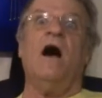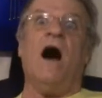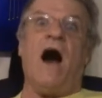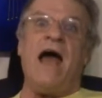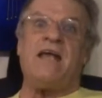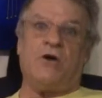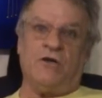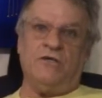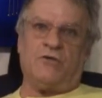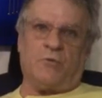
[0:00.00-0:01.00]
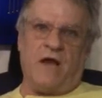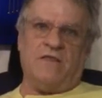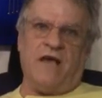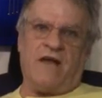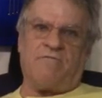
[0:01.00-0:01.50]
I couldn't
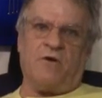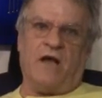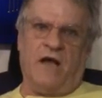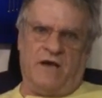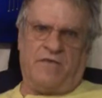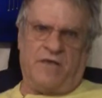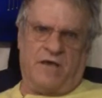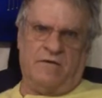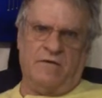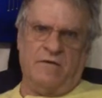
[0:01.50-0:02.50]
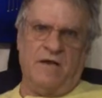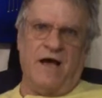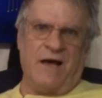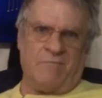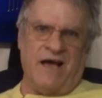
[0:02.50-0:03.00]
trade that for anything.
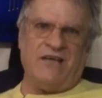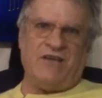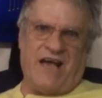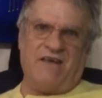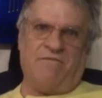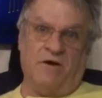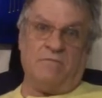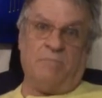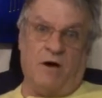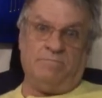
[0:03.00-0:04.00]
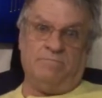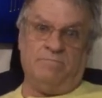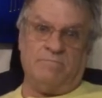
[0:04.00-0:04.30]
I'm glad you had fun, Pop.